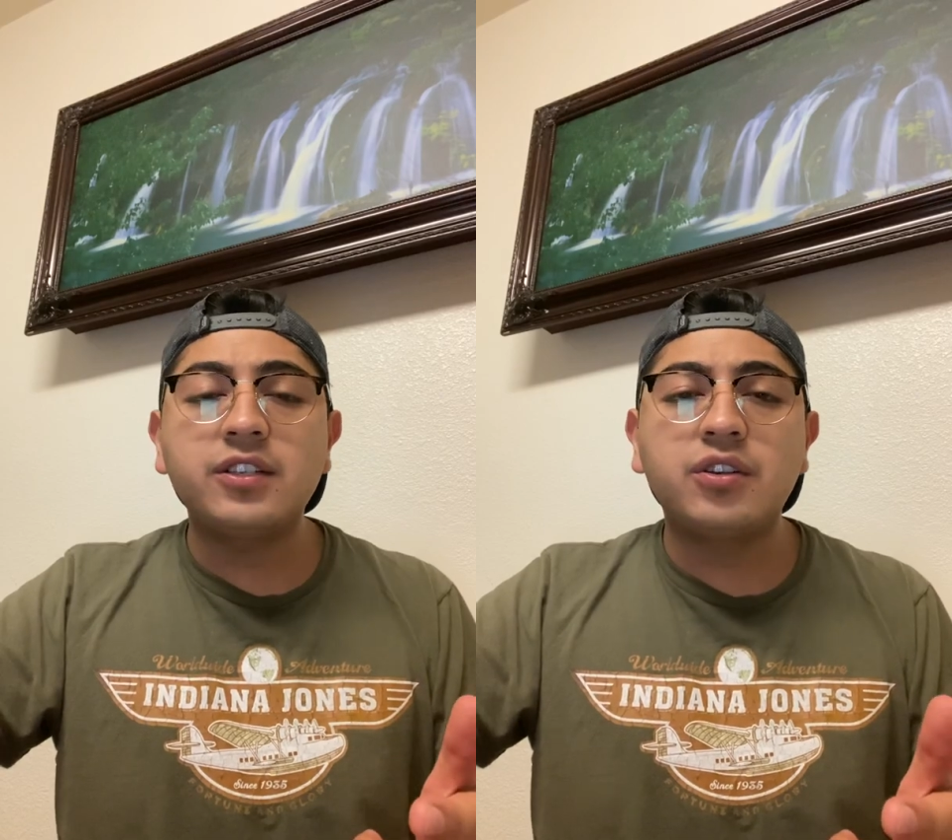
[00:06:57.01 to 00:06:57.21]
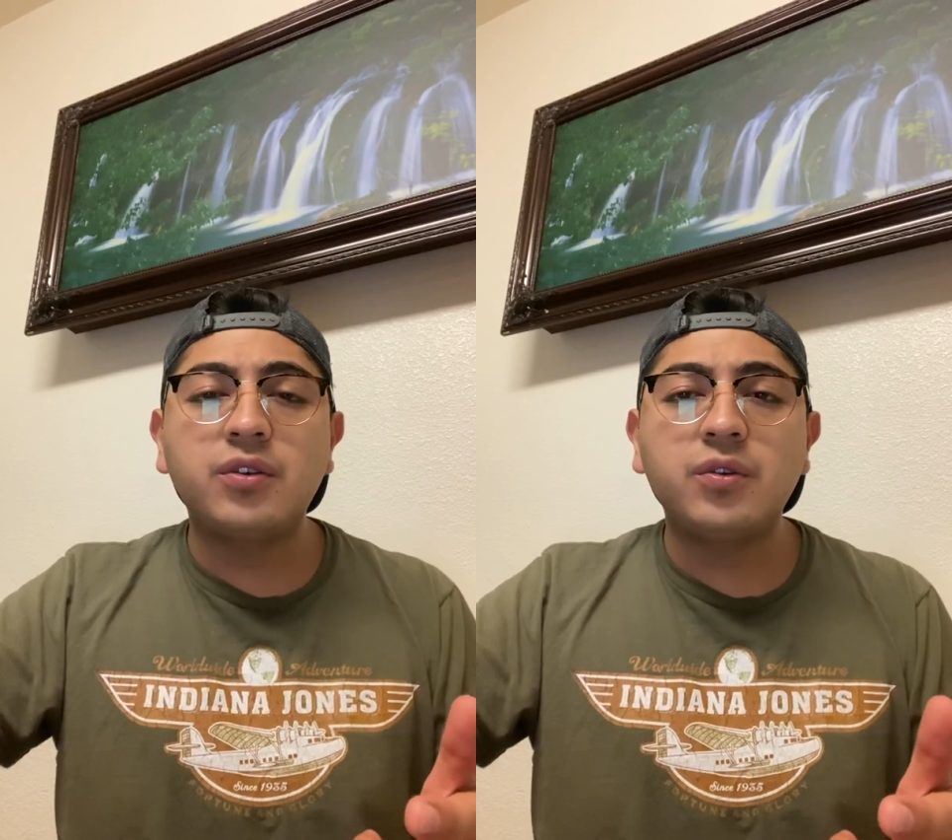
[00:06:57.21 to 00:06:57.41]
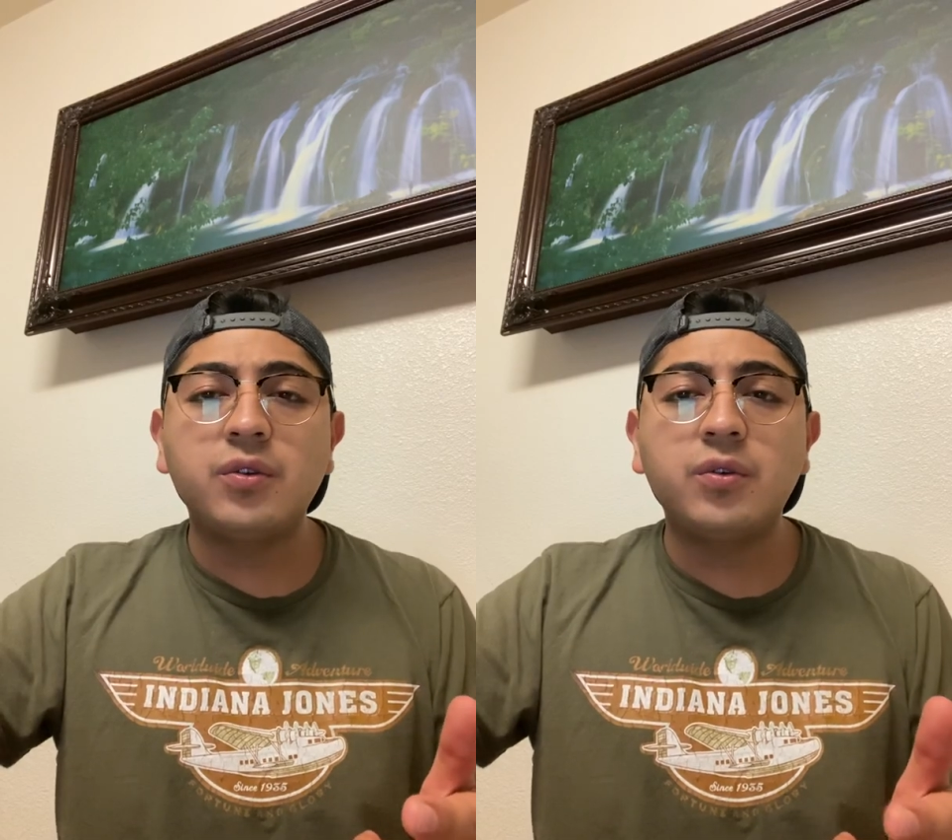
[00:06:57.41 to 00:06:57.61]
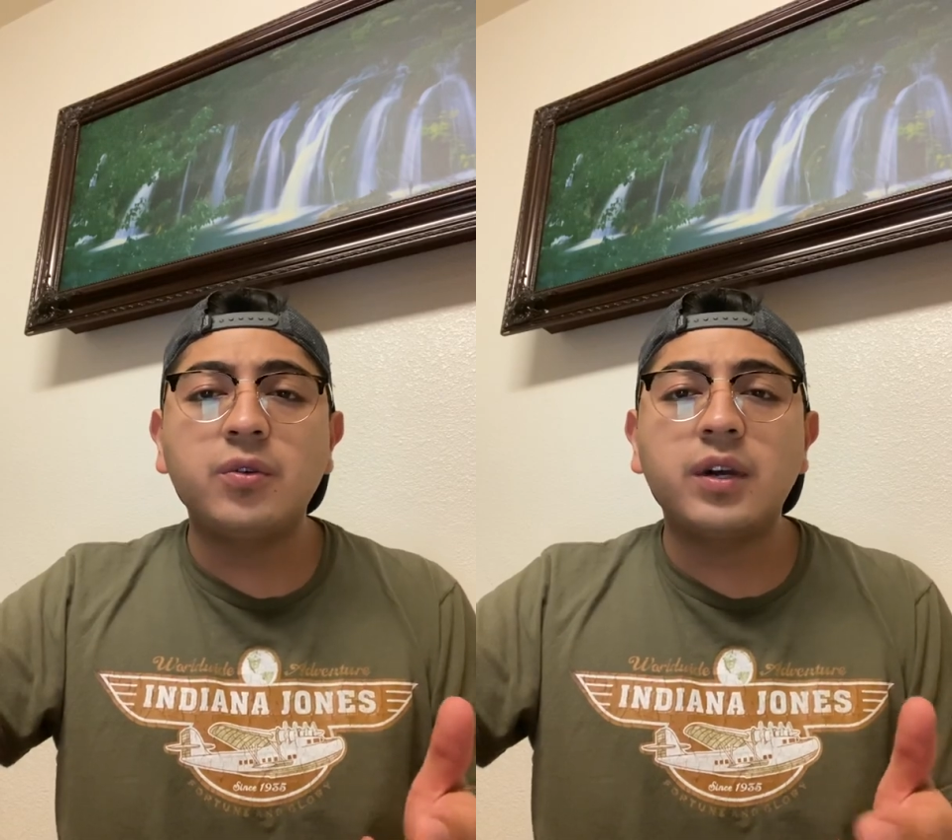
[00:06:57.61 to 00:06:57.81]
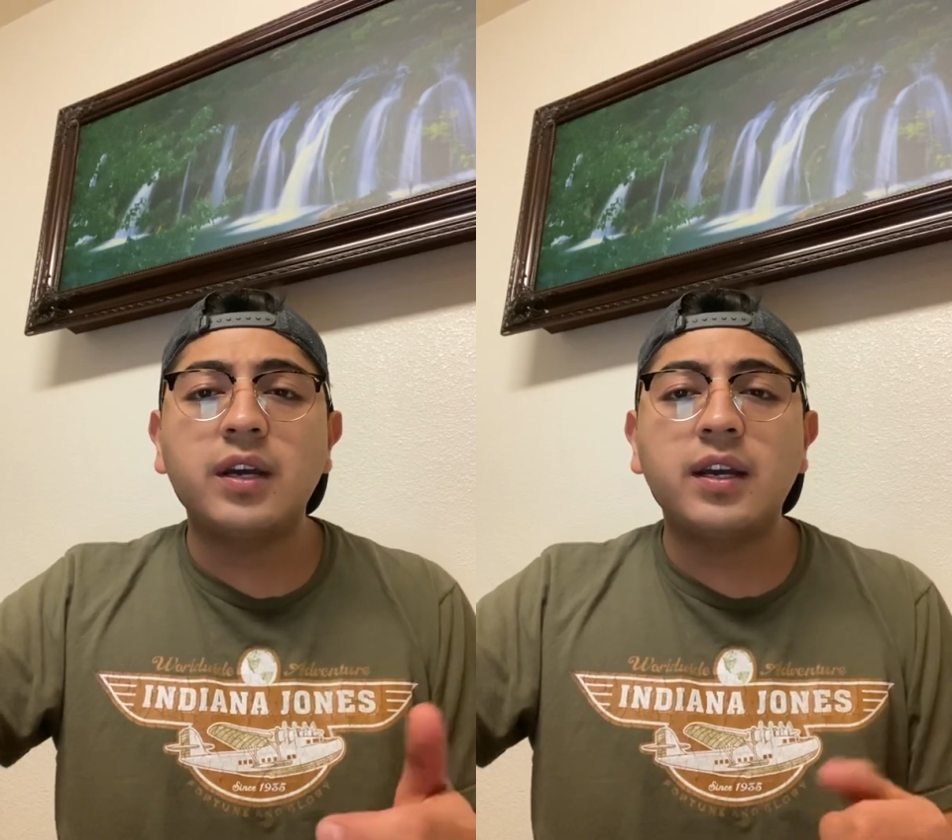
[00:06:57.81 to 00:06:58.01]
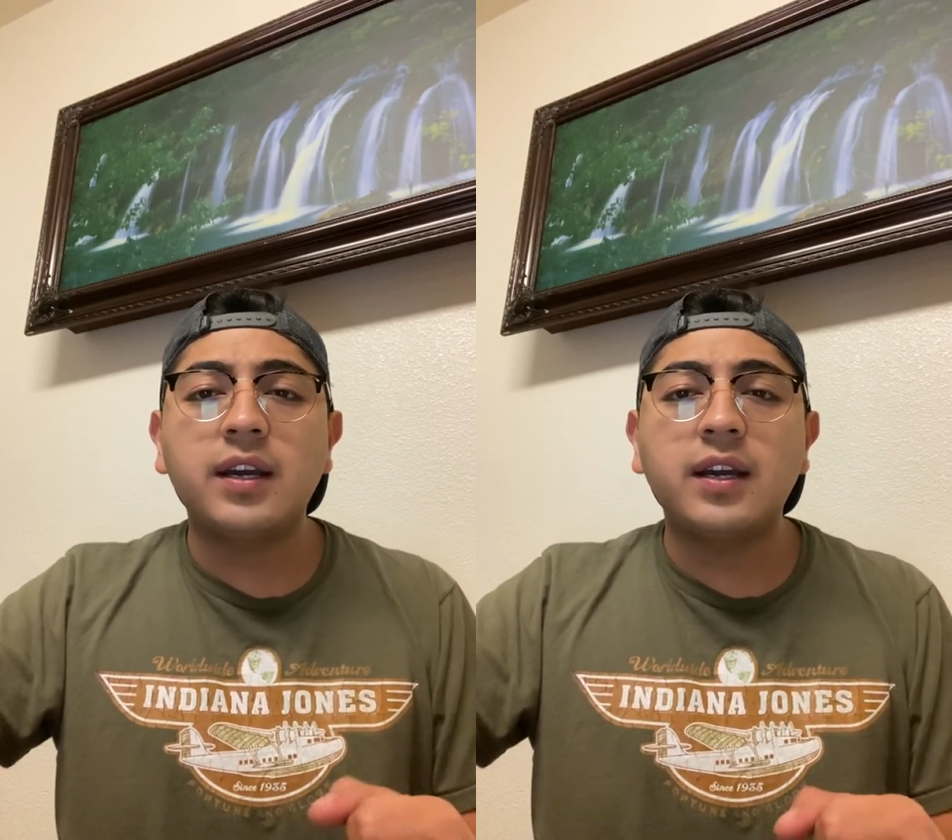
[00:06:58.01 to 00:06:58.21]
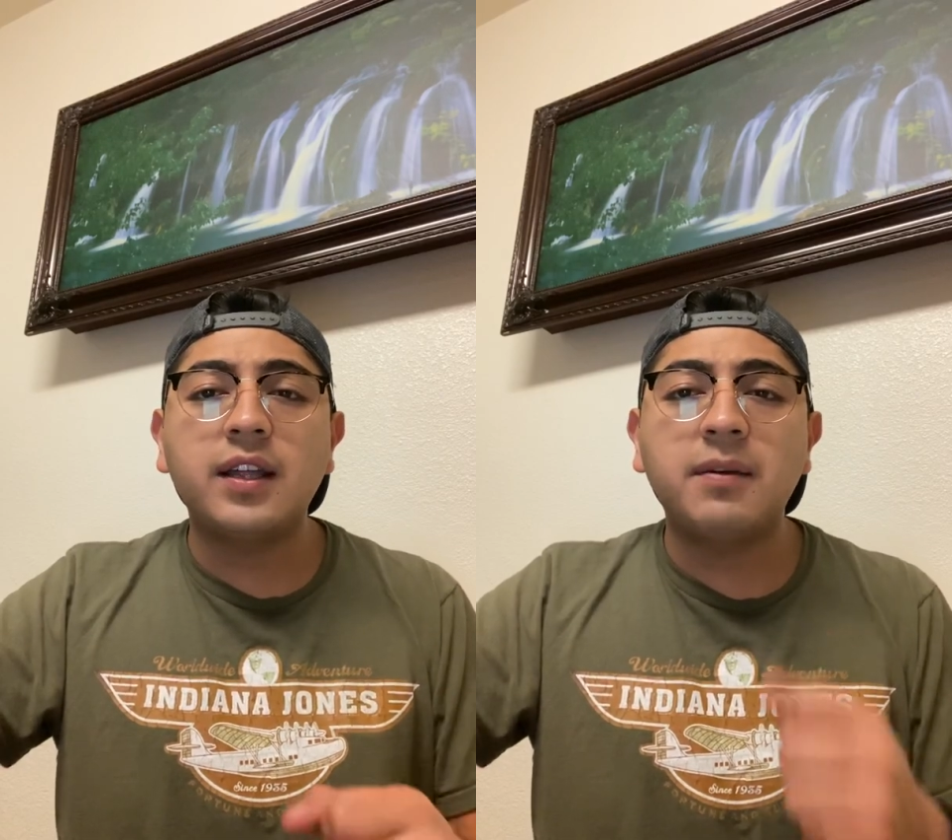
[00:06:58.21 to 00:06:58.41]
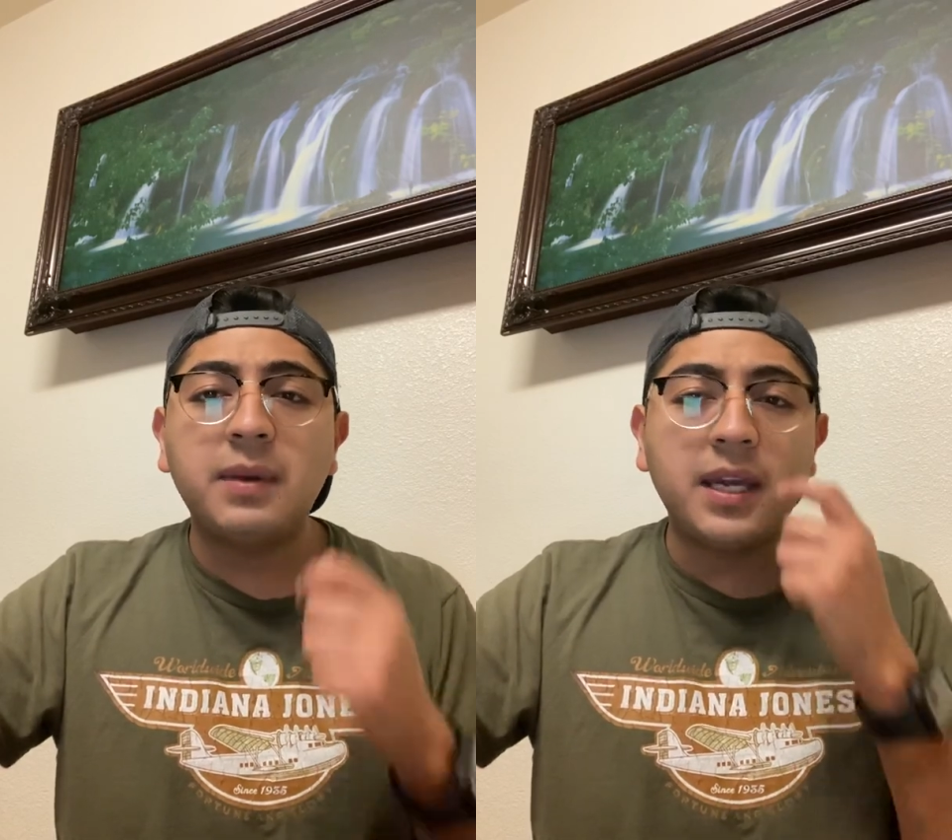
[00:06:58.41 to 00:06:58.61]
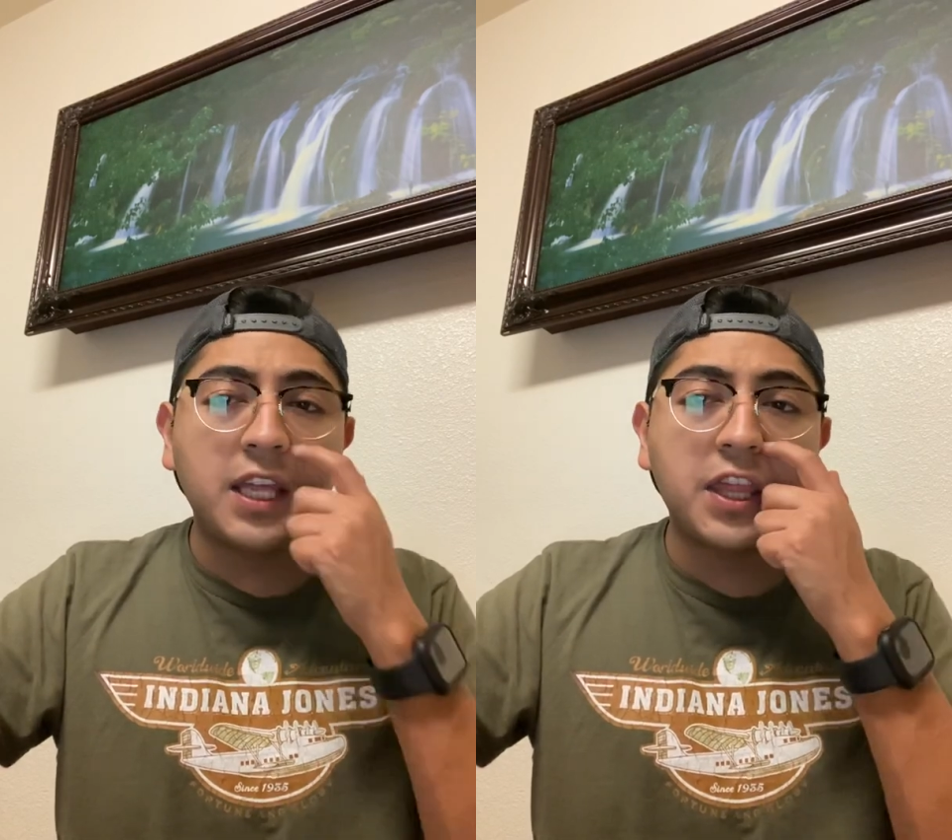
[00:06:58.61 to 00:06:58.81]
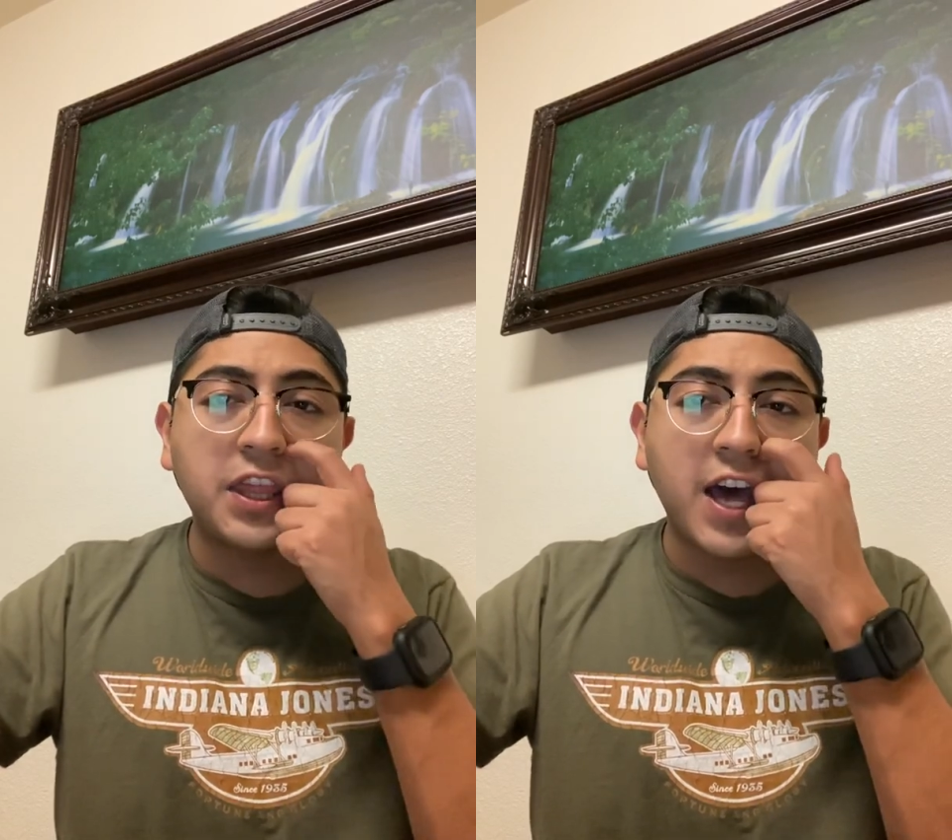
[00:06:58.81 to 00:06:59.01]
to
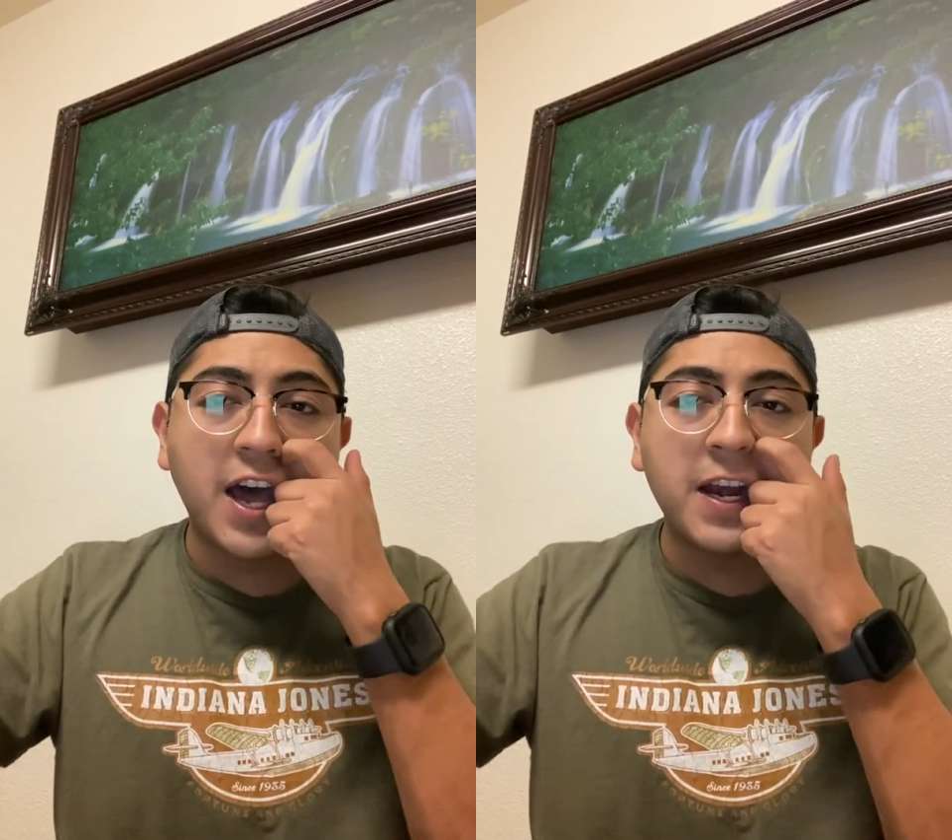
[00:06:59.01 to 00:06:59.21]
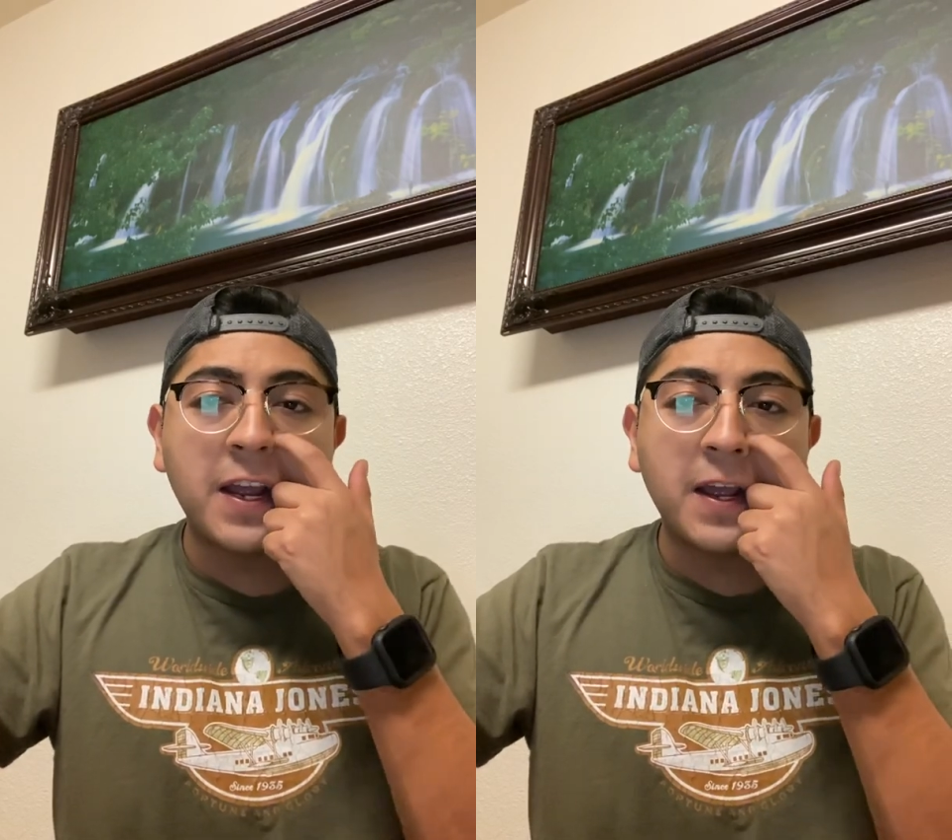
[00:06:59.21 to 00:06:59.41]
be thought.